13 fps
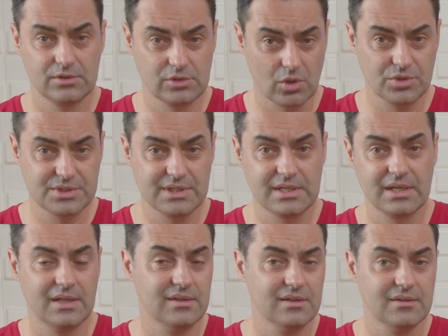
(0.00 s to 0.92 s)
toxic
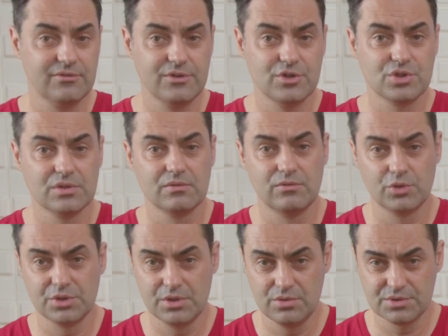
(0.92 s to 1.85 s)
and inefficient
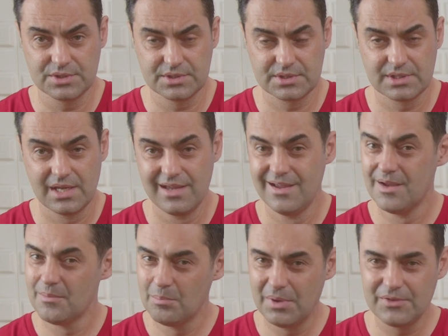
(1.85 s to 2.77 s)
for the users,
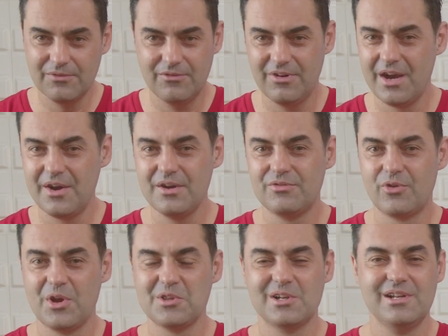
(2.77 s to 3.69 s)
but very
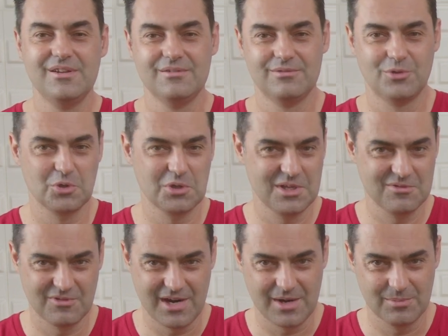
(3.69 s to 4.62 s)
friendly for the
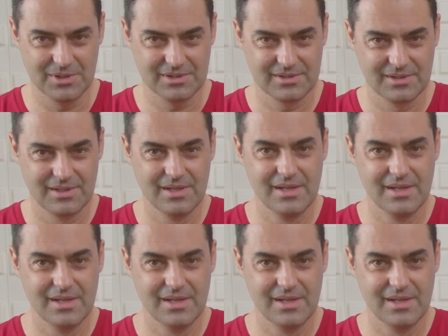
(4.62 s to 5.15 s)
environment.